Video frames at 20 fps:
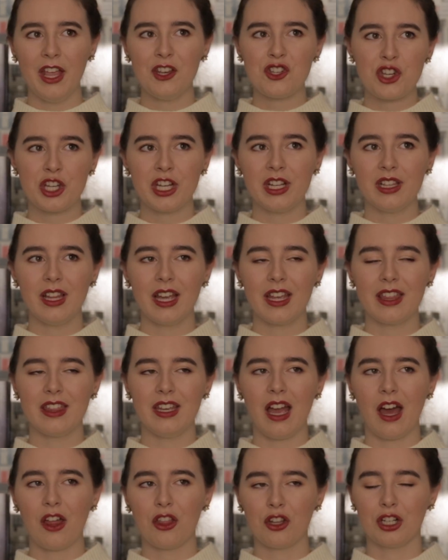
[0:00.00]
And she, like
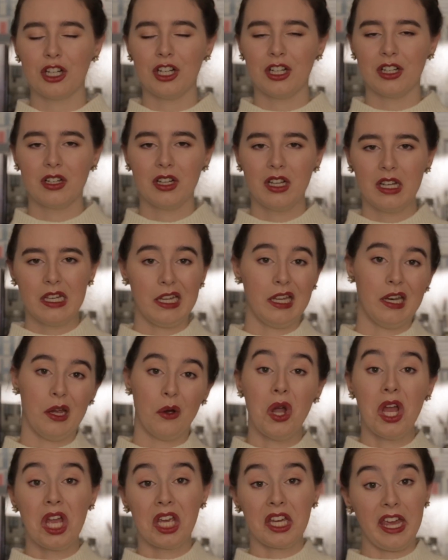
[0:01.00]
the other, you know,
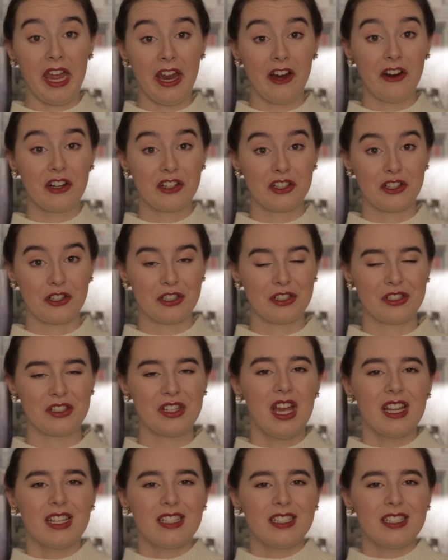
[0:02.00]
characters,